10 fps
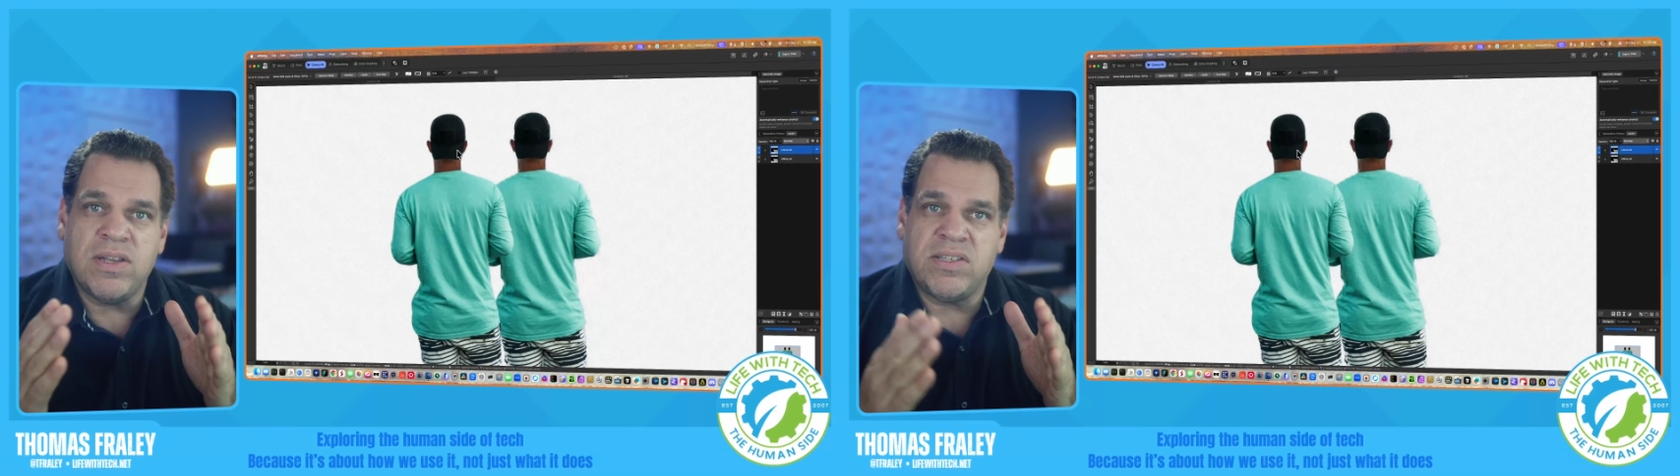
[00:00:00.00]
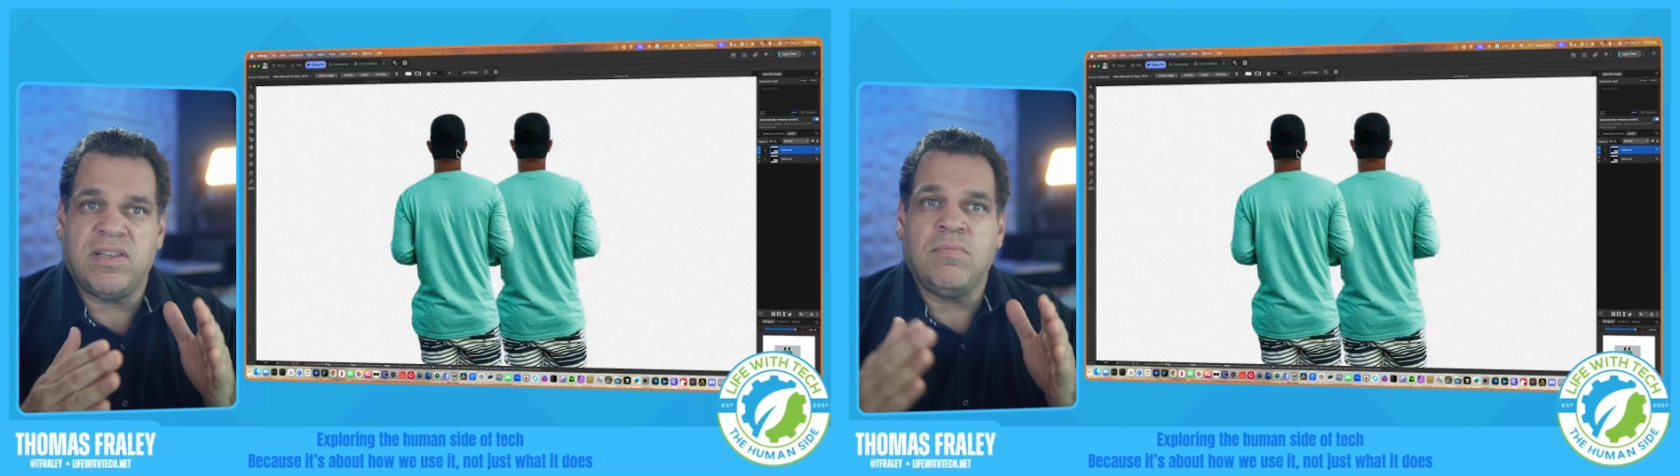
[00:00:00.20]

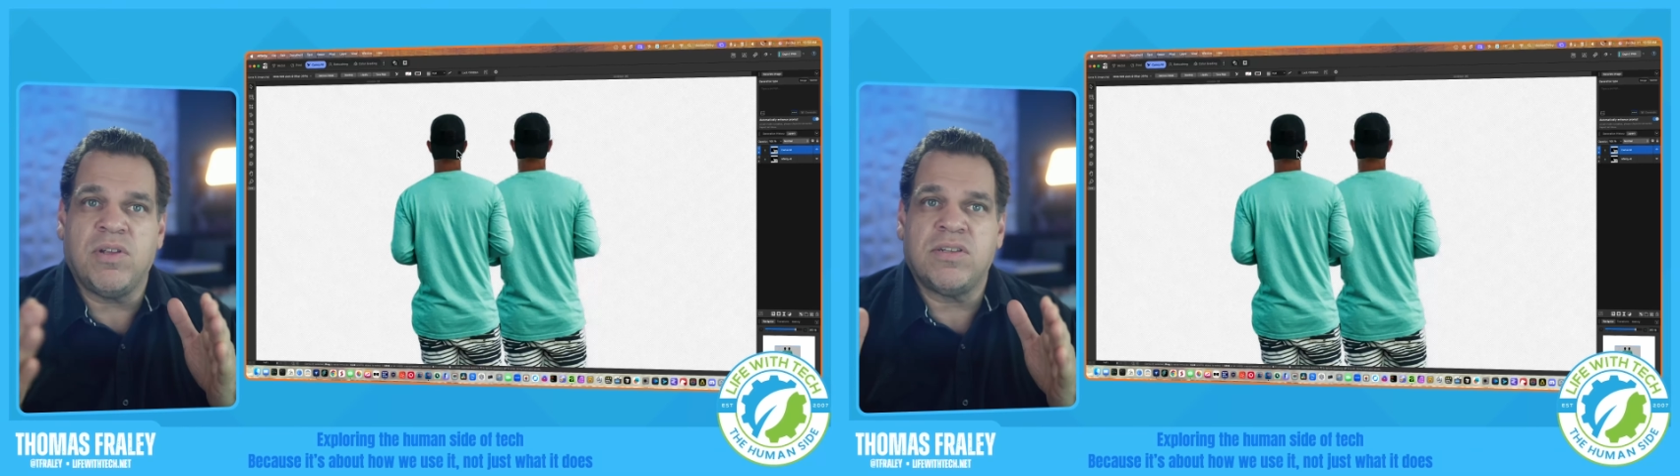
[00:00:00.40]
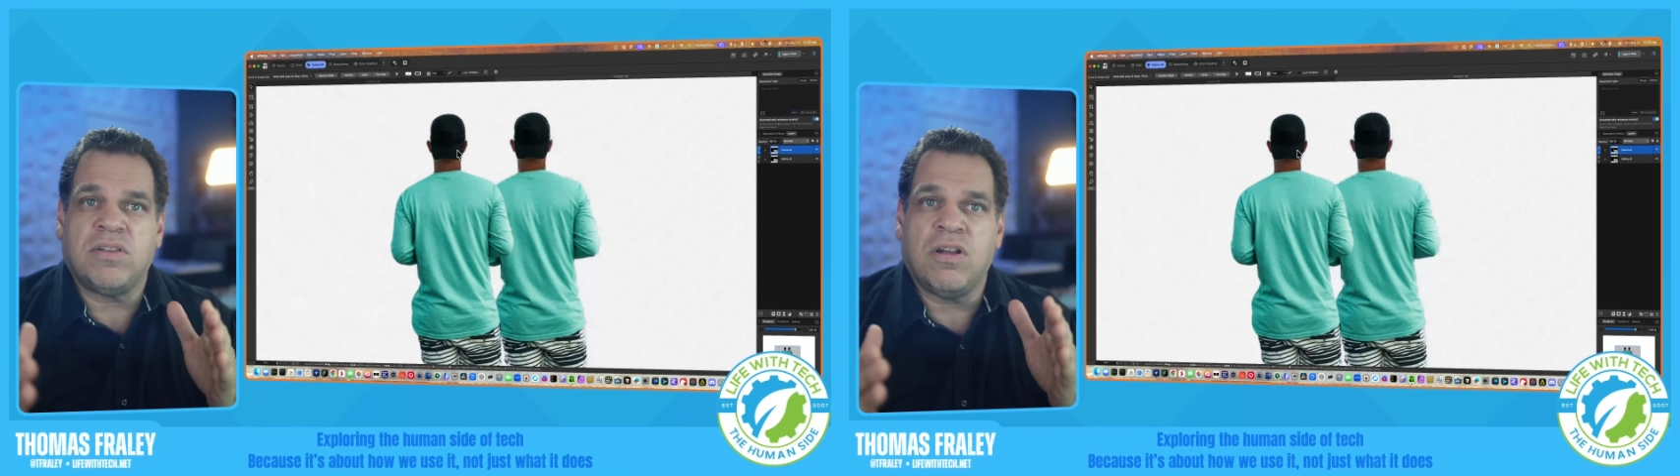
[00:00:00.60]

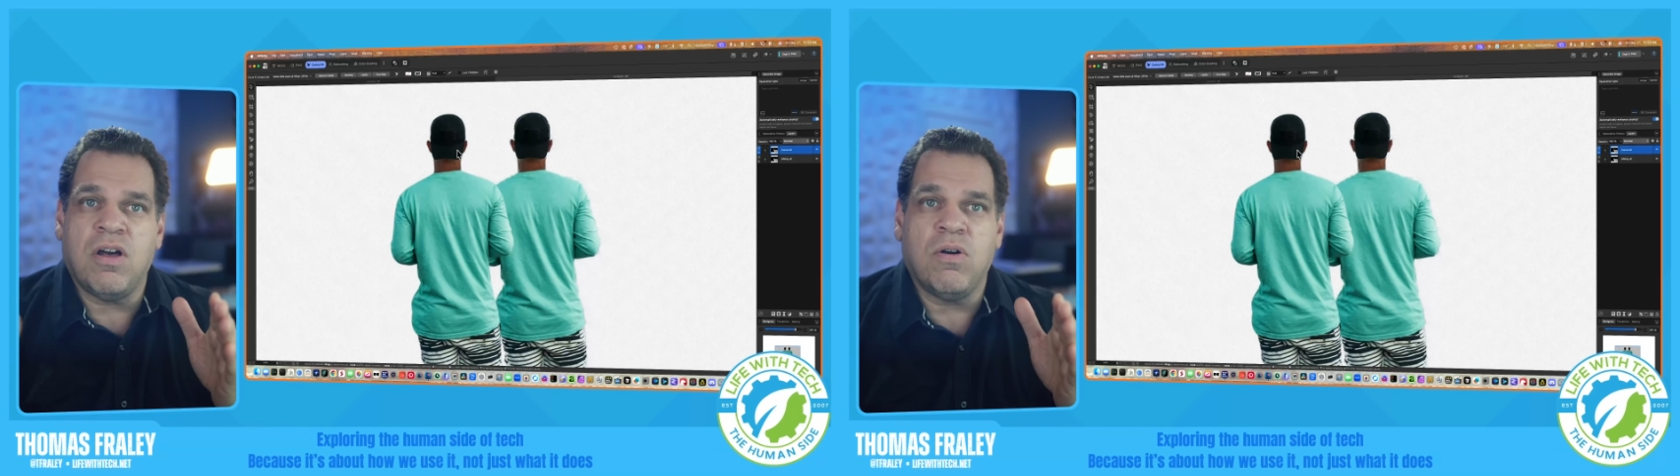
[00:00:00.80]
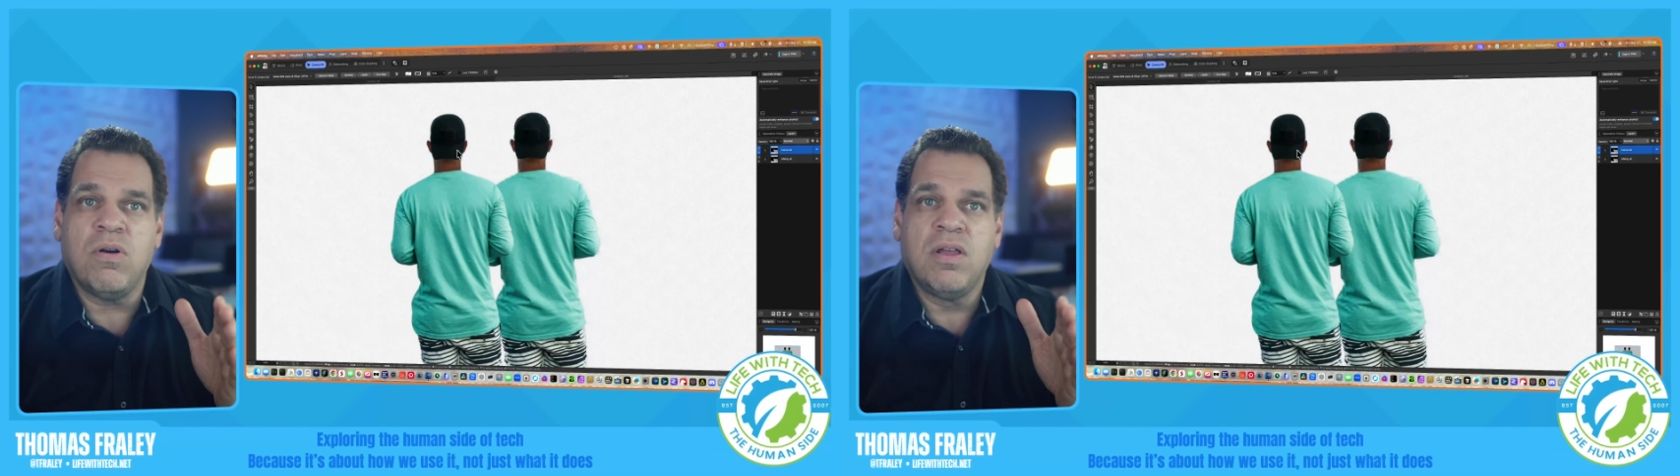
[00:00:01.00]
seamless to
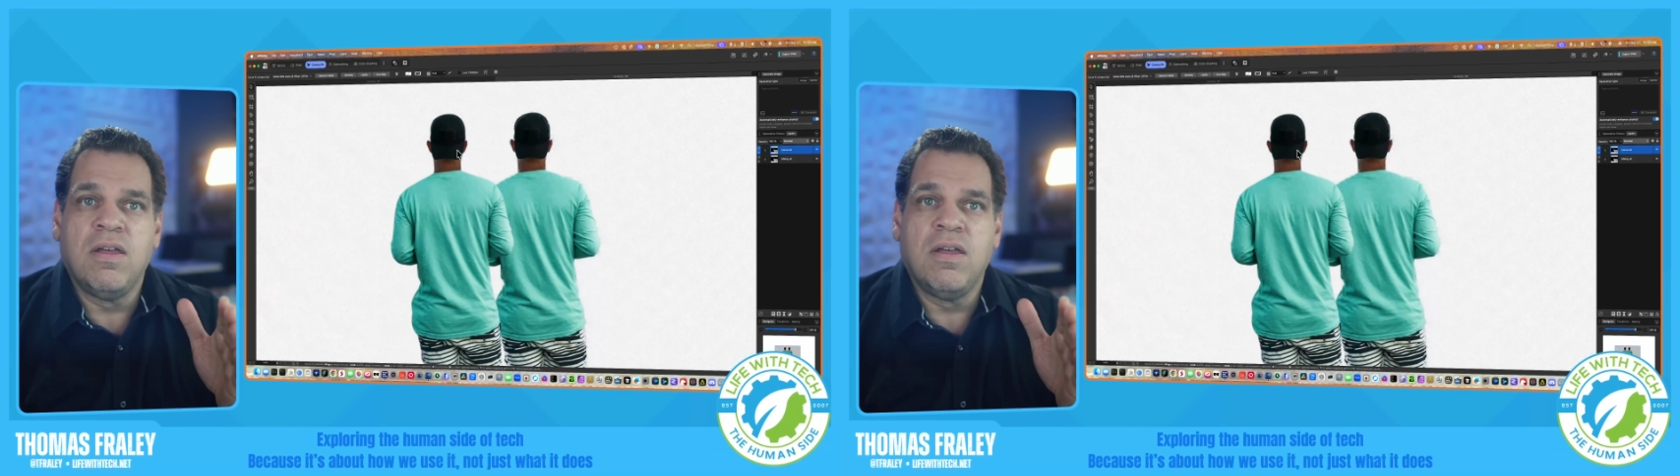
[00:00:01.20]
go